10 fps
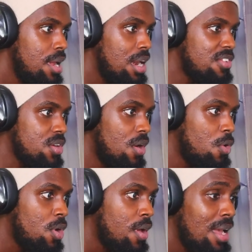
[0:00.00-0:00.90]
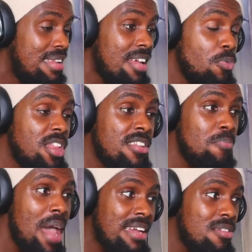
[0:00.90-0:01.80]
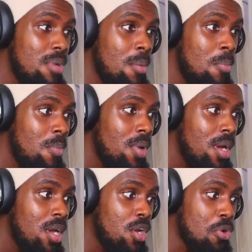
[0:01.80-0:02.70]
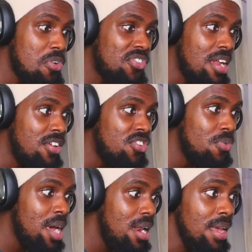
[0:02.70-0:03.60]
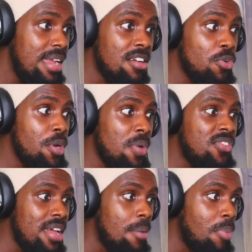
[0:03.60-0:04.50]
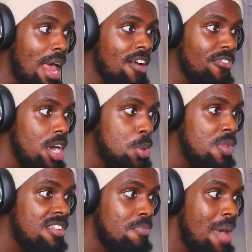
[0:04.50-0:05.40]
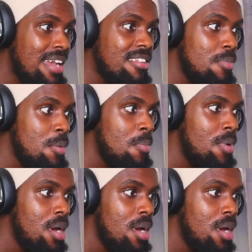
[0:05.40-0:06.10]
Let's go. He said with his maximum cursed energy, right? Itadori wants to hit a black flash with his maximum